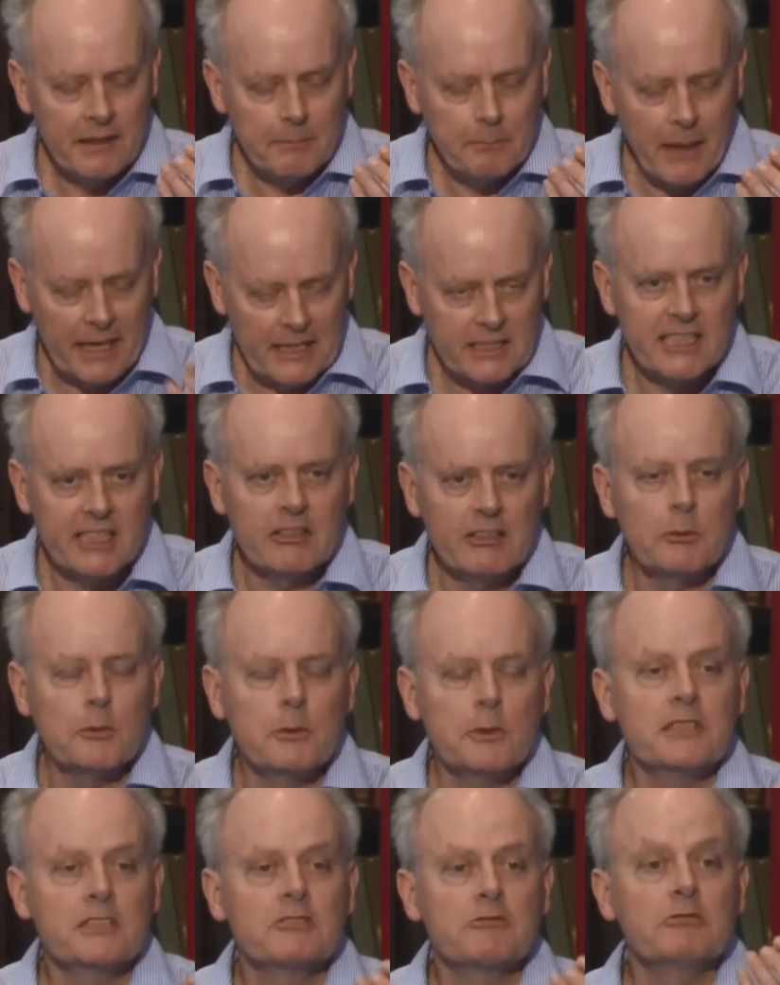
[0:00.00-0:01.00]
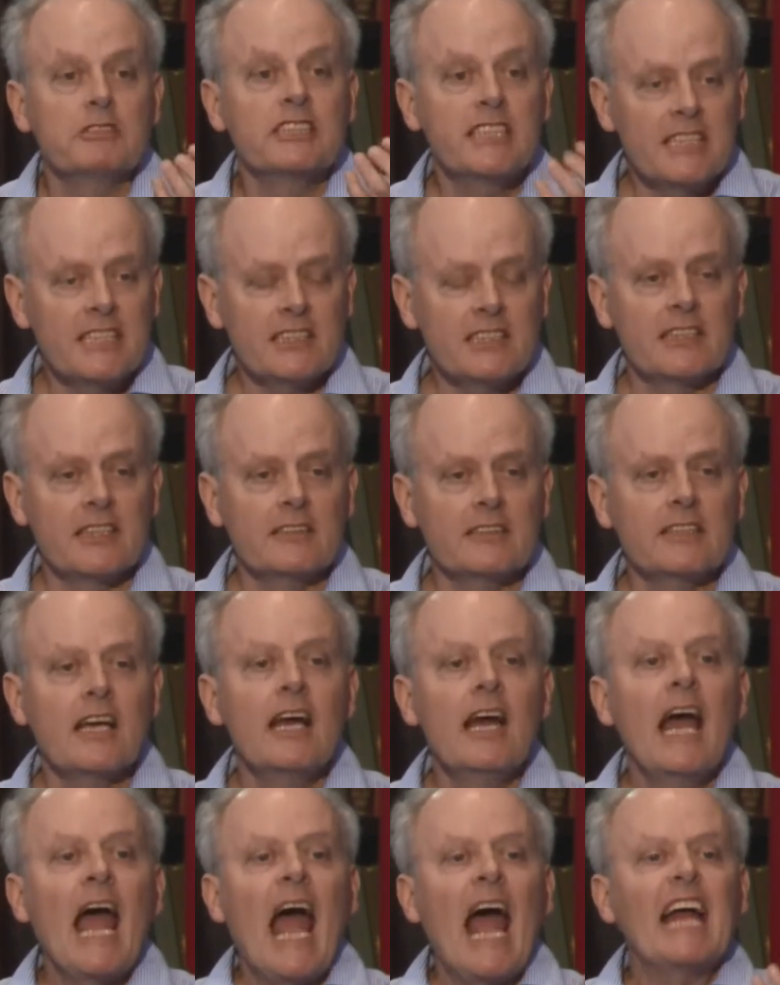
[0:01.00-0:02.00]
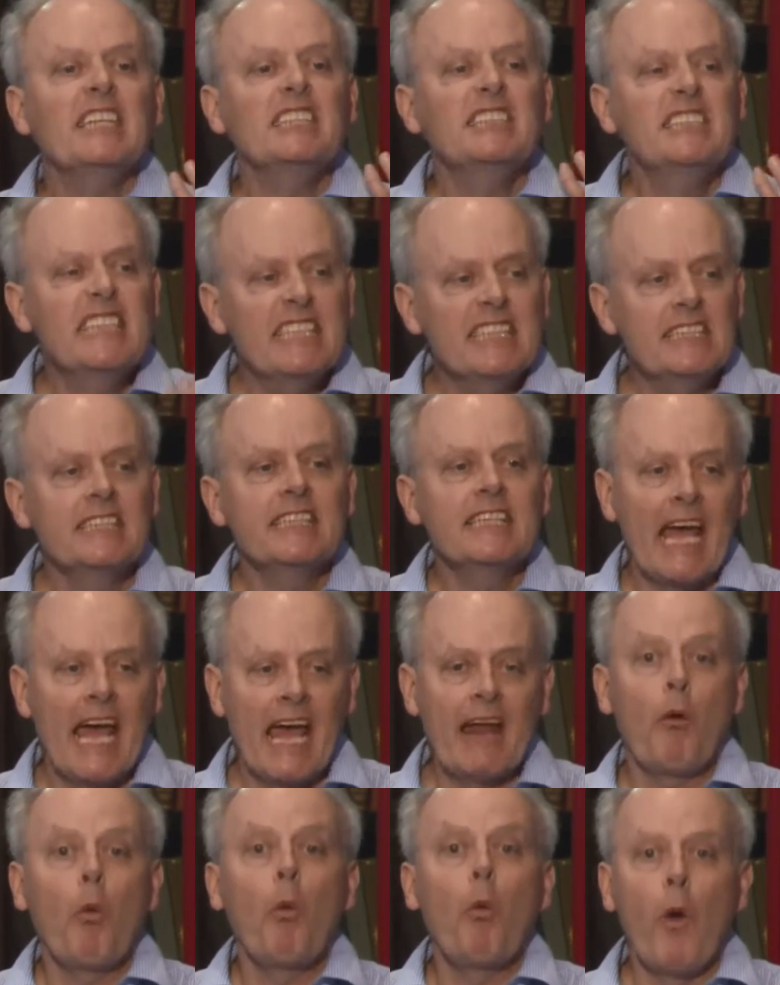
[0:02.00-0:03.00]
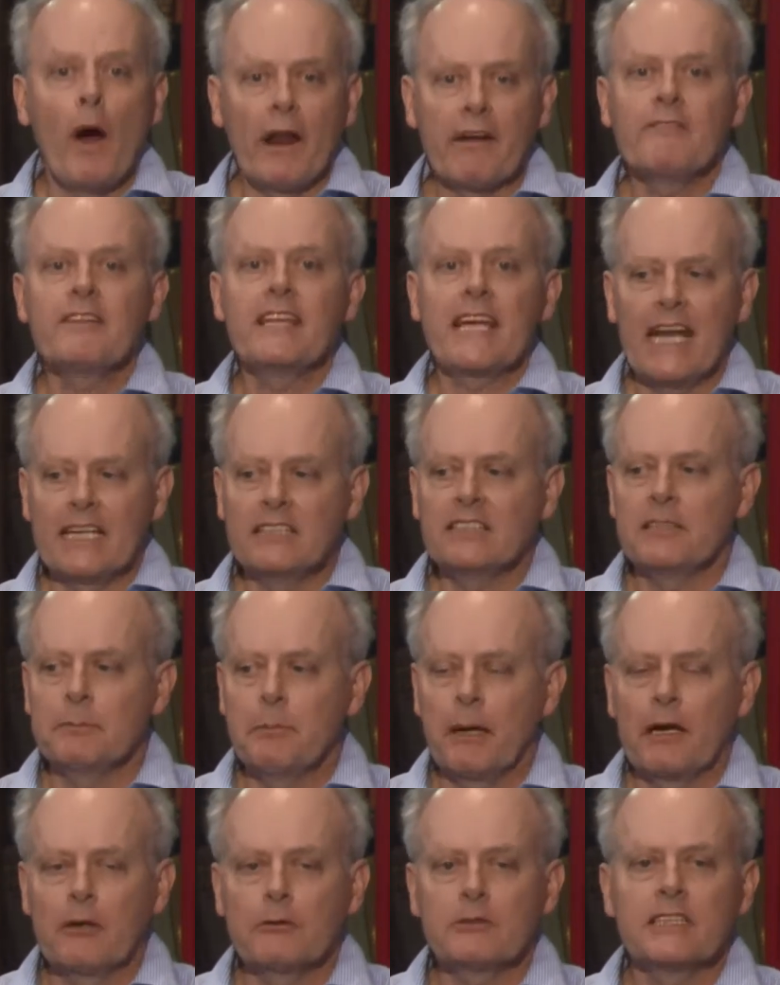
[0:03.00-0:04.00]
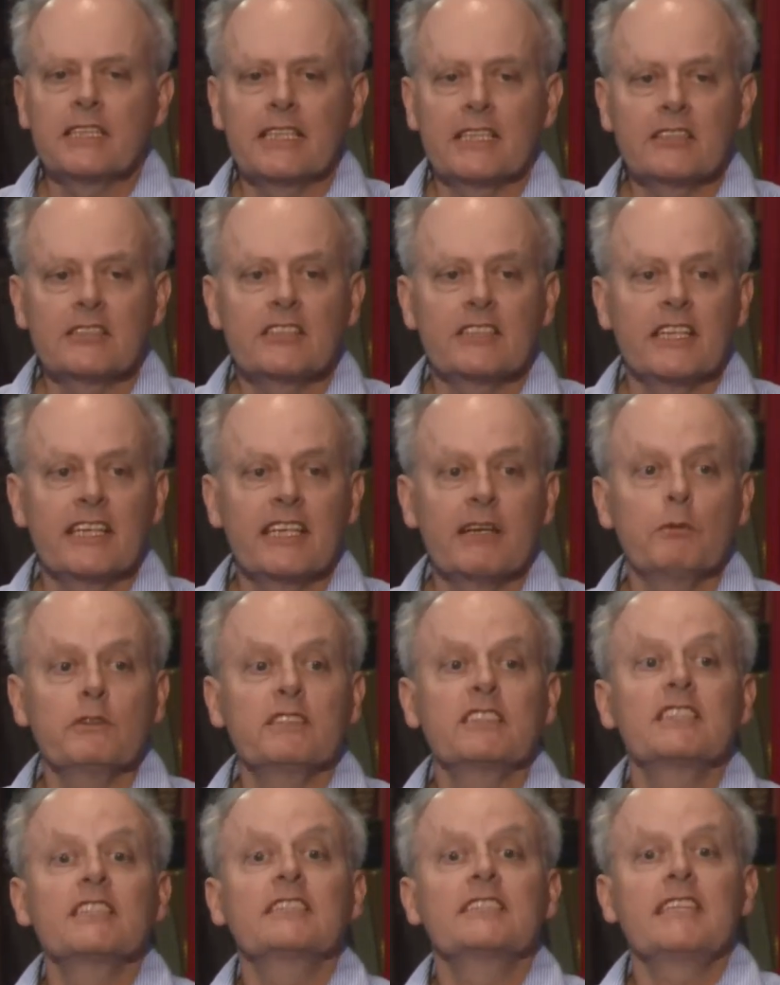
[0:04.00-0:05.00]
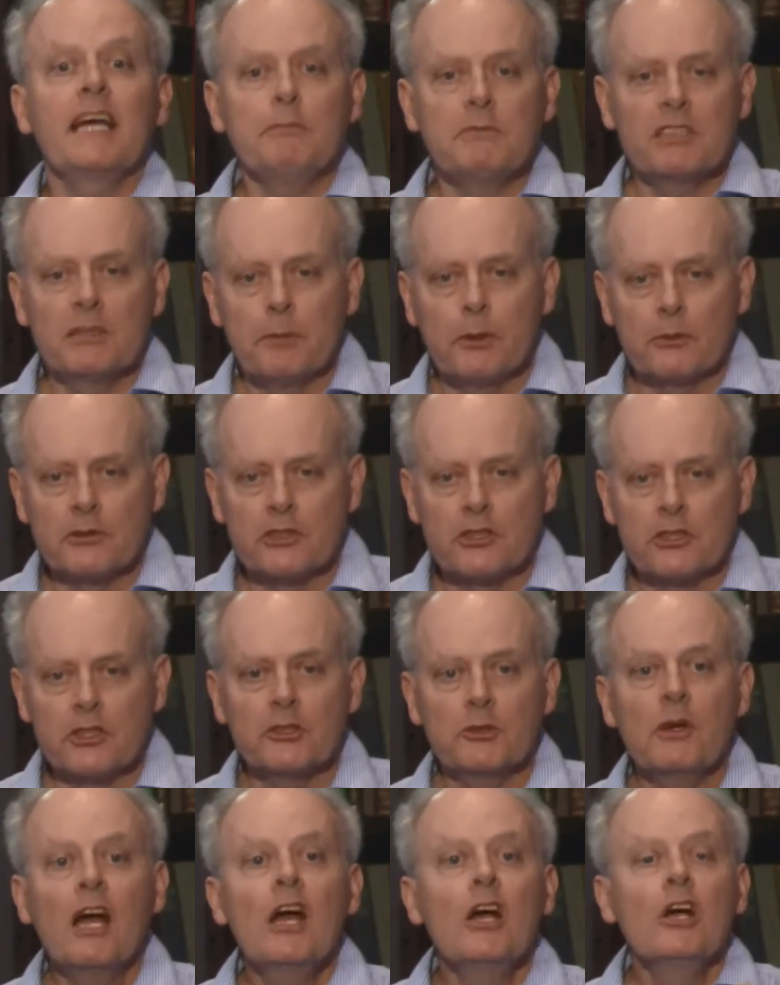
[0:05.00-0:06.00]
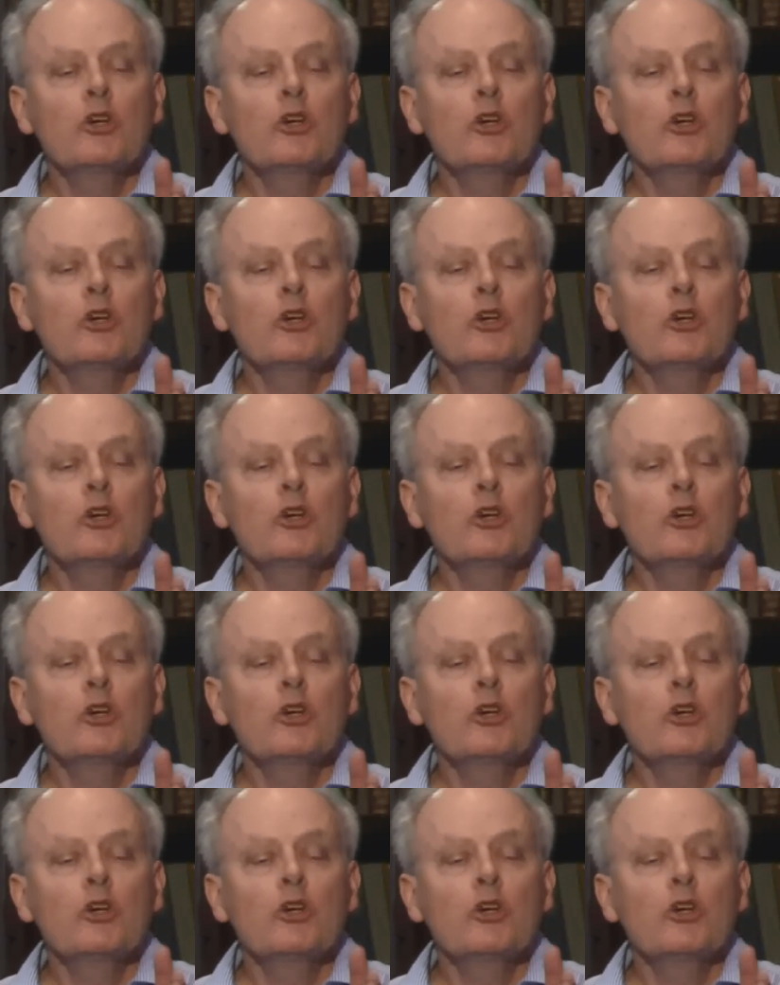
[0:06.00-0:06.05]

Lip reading: bacteria was resistant, and didn't get one of the antibiotics that it was susceptible to